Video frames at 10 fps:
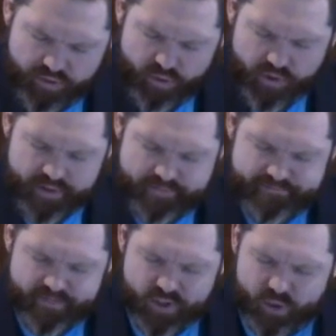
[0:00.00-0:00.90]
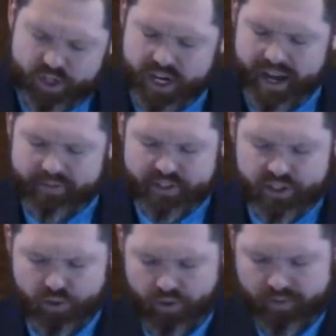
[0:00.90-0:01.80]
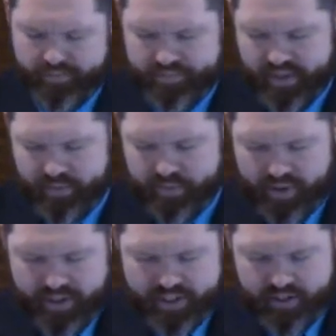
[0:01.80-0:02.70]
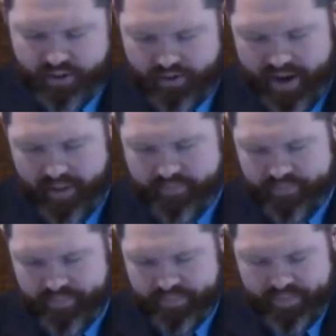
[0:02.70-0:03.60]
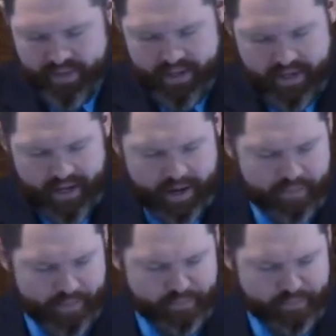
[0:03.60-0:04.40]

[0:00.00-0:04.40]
forward to what you have in store. We pray this in your name. Amen.